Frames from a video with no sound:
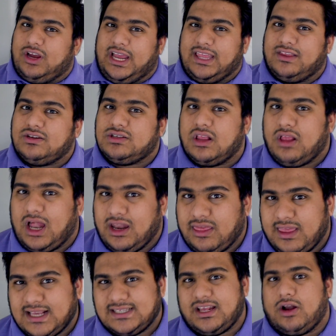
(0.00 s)
and there's a lot of
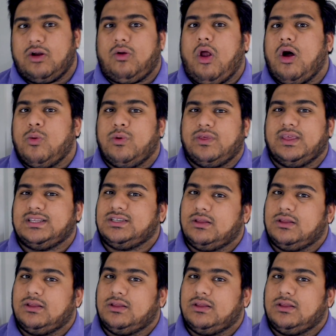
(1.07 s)
things that are wrong with it.